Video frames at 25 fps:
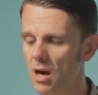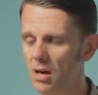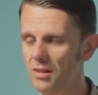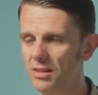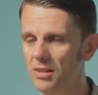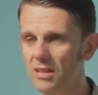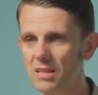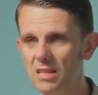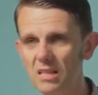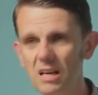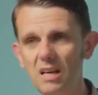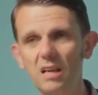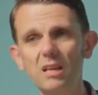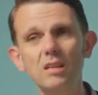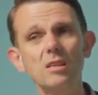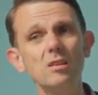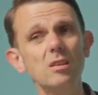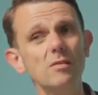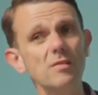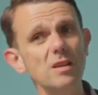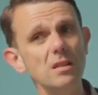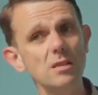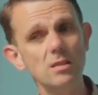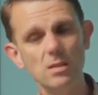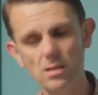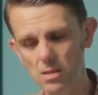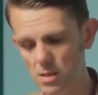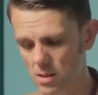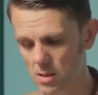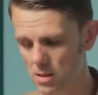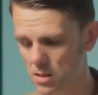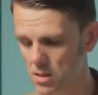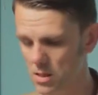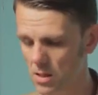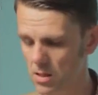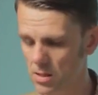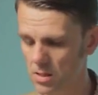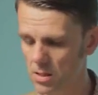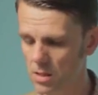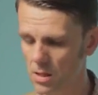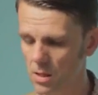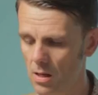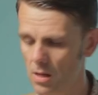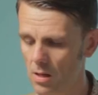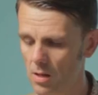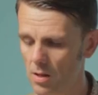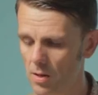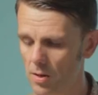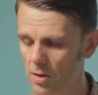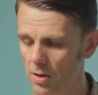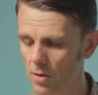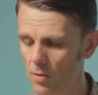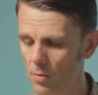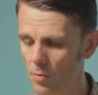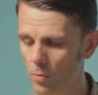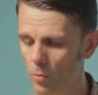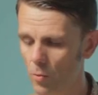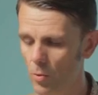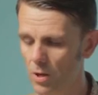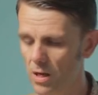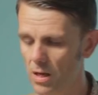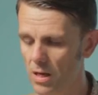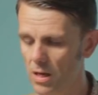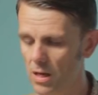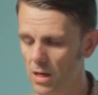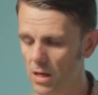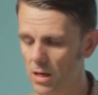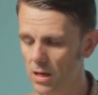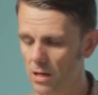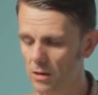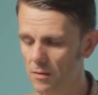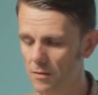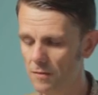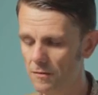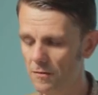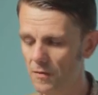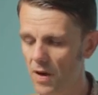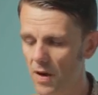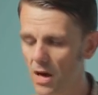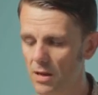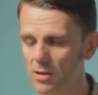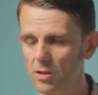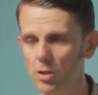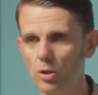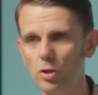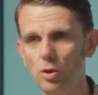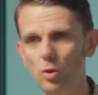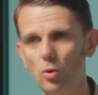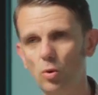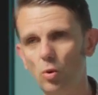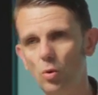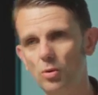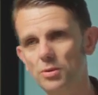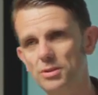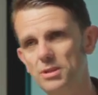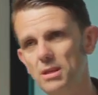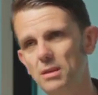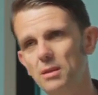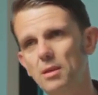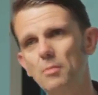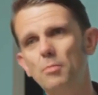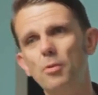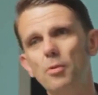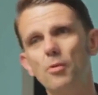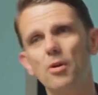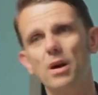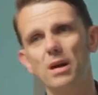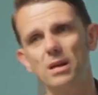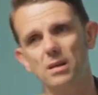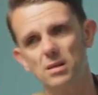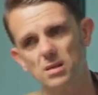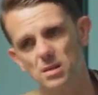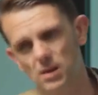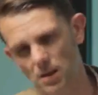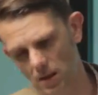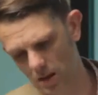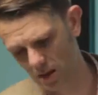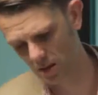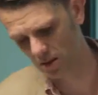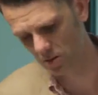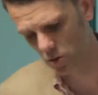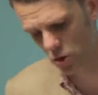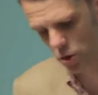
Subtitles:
and the kind of instances that we find a court deliberating,